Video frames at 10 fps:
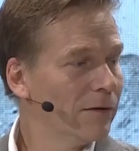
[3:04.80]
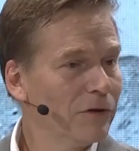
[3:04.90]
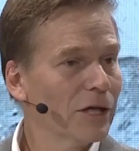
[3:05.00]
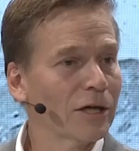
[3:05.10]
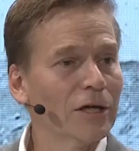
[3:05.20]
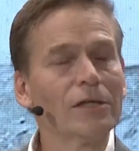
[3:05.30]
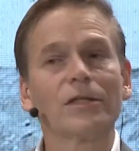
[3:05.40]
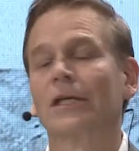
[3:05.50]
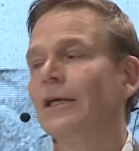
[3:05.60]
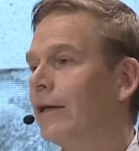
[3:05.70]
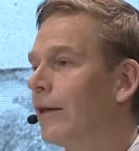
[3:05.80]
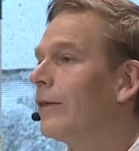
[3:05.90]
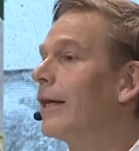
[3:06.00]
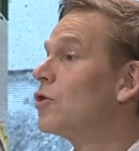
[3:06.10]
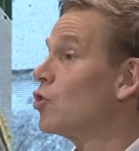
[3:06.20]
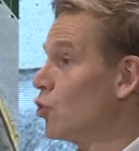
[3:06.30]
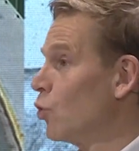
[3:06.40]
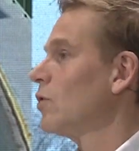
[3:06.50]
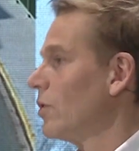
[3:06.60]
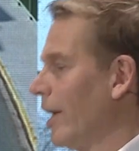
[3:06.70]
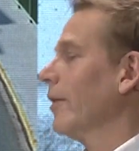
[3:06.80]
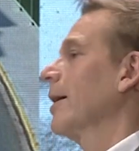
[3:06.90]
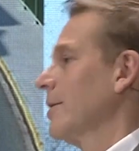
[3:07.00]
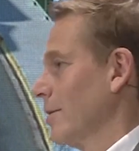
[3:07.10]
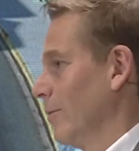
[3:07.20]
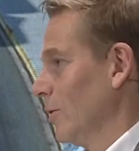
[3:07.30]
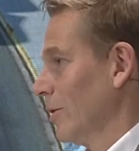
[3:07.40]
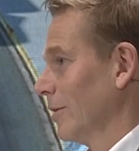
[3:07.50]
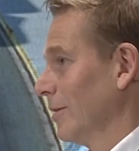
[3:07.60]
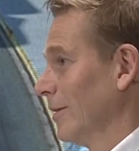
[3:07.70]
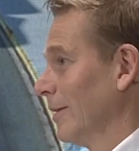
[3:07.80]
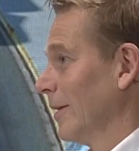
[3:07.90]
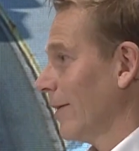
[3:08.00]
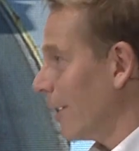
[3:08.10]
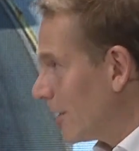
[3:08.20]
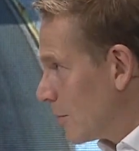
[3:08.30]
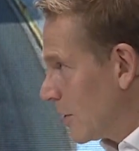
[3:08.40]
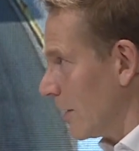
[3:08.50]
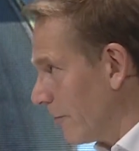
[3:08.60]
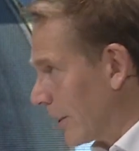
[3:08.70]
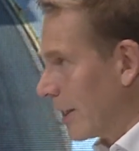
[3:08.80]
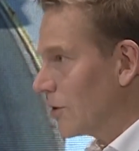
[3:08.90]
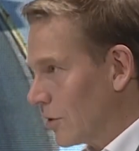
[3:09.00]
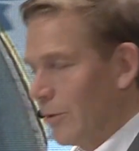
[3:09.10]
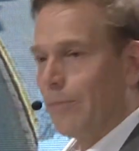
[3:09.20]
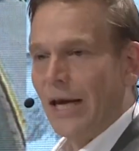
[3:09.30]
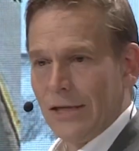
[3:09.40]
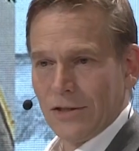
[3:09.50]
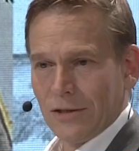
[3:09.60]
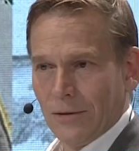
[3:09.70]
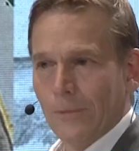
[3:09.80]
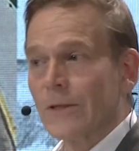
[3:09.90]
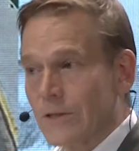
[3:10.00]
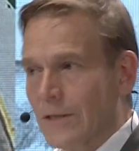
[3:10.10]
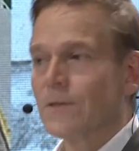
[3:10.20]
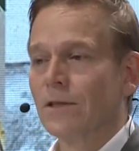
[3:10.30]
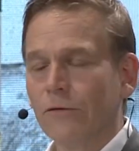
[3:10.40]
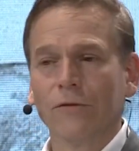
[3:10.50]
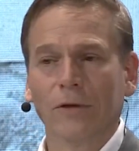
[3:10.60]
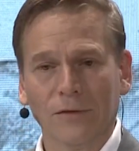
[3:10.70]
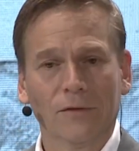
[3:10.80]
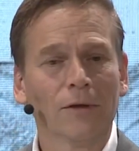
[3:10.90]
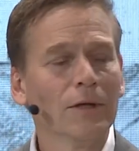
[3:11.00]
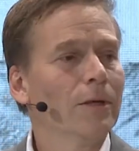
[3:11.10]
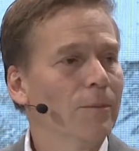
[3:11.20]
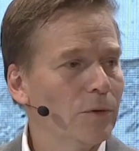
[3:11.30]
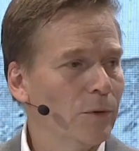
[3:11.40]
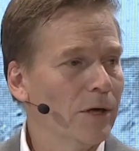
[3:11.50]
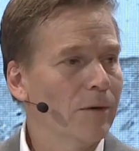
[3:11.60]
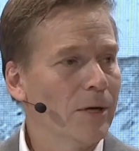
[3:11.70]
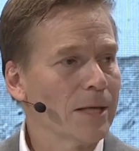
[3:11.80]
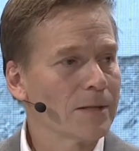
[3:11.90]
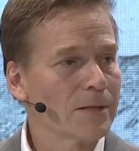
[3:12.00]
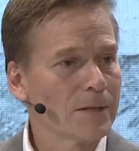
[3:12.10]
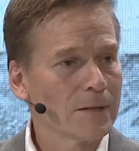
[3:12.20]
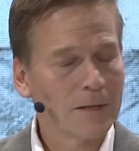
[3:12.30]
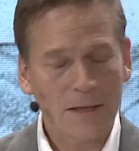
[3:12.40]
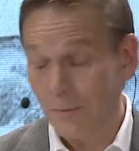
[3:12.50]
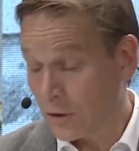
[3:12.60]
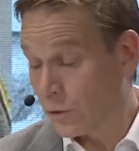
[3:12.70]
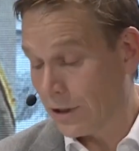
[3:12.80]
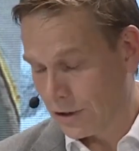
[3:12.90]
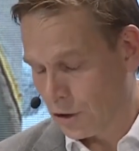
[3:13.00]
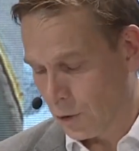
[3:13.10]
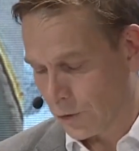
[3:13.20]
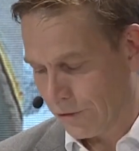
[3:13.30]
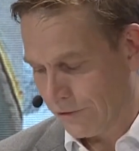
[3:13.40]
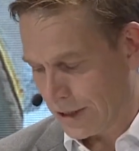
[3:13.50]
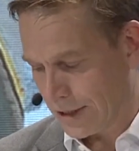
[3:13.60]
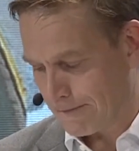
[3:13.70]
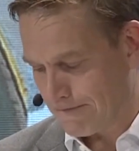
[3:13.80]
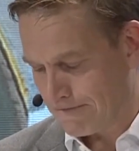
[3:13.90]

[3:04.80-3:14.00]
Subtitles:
vehicles that suits their customers, their specific customer base, which is different between our brands and between our geographies.